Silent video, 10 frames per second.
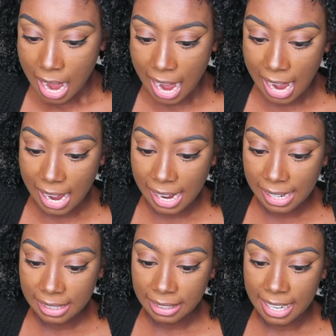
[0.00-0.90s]

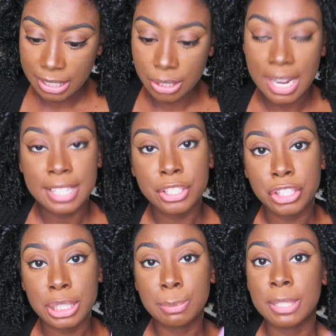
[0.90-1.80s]
I like to
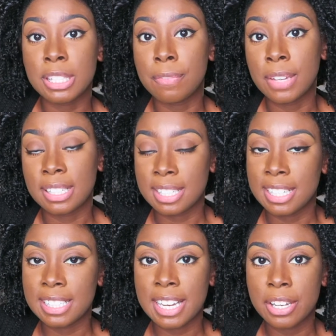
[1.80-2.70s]
enter specific
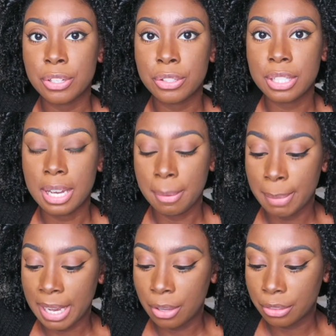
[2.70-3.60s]
details
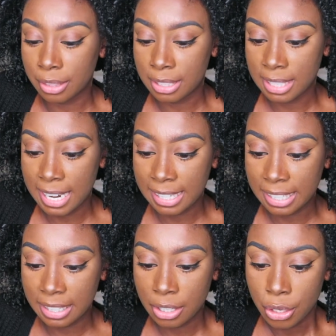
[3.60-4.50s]
about the
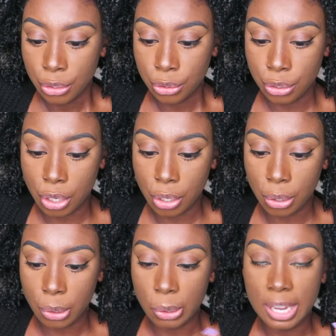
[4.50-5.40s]
signing.
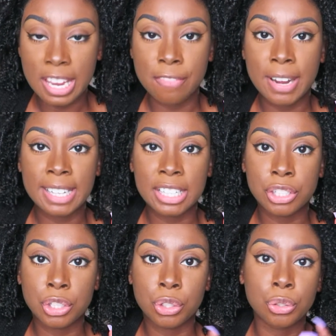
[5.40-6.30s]
So if I need
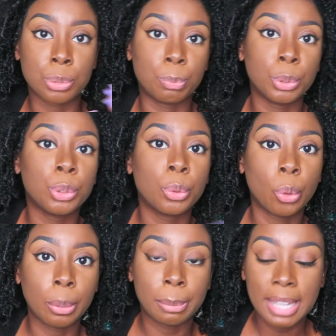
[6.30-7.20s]
to use blue
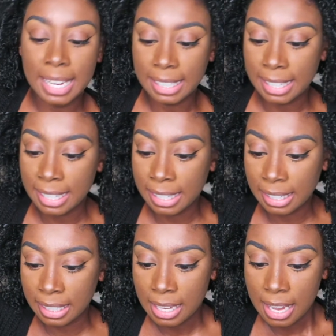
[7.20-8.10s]
or black
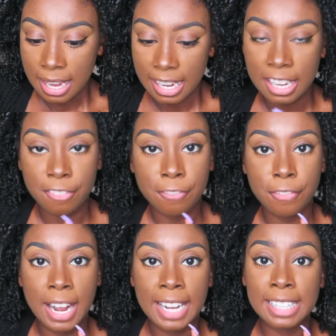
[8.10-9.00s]
ink, if
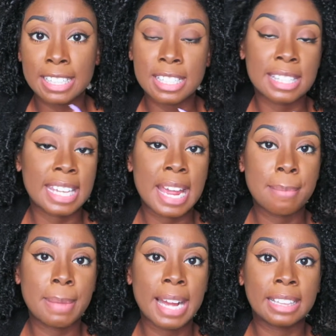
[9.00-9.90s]
I need to scan
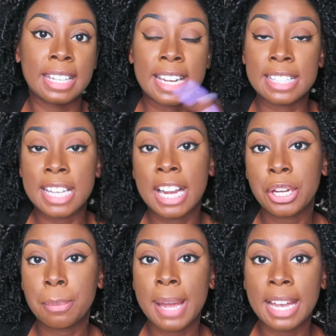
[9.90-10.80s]
back the
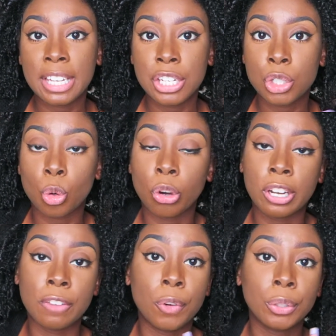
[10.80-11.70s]
entire package, or
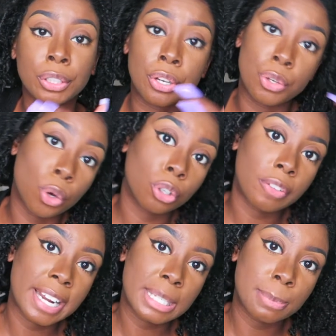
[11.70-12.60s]
if only the
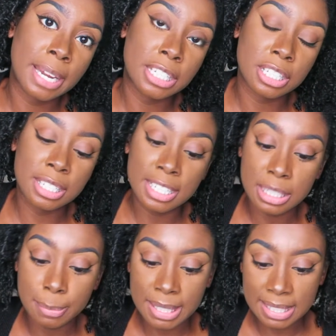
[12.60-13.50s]
notarized pages need to
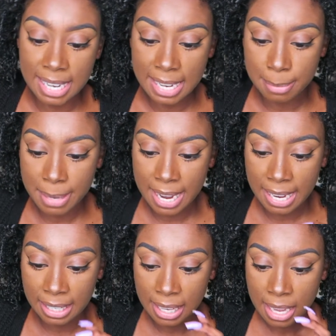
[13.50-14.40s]
be scanned back,